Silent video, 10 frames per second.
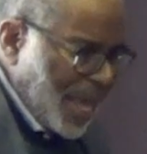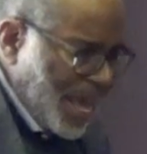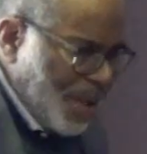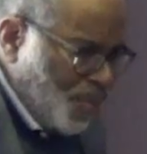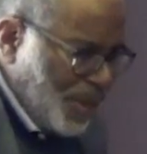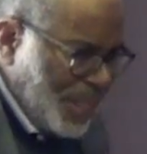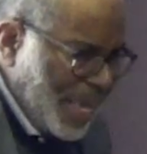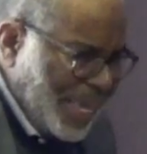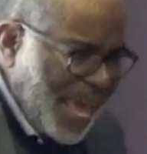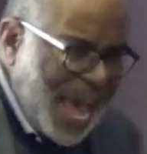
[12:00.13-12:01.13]
when
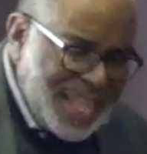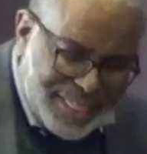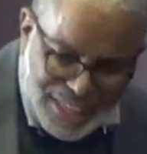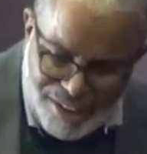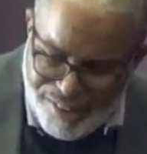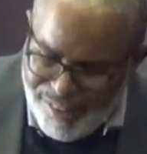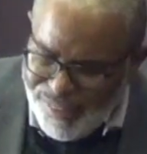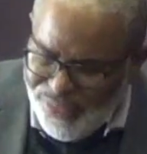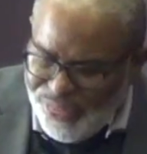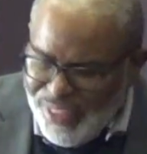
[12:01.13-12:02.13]
they got there,
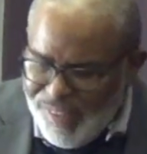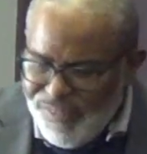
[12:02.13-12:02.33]
they